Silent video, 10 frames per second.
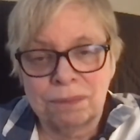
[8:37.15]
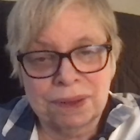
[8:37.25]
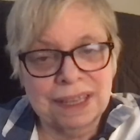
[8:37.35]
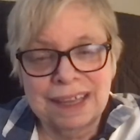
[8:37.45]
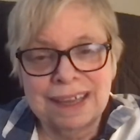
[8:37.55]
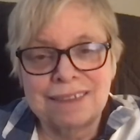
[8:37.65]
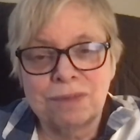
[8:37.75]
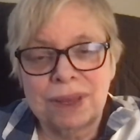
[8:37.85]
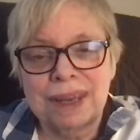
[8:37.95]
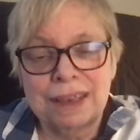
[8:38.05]
please,
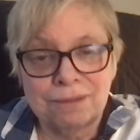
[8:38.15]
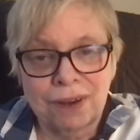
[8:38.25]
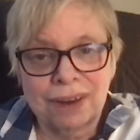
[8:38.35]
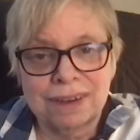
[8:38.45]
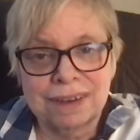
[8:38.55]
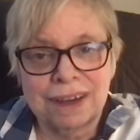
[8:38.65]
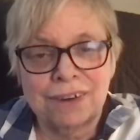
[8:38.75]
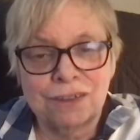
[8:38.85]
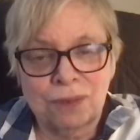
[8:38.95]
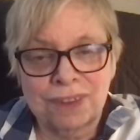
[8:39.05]
we need
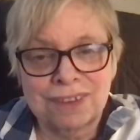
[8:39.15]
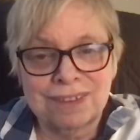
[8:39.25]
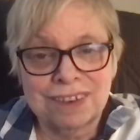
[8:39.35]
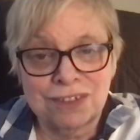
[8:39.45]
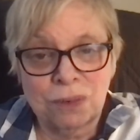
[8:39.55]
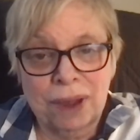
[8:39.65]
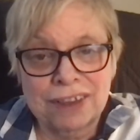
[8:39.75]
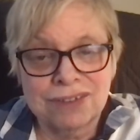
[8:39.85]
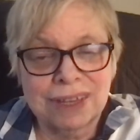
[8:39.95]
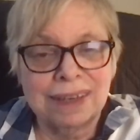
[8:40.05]
volunteers for this
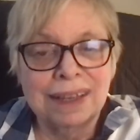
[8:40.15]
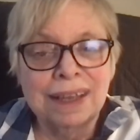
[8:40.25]
situation.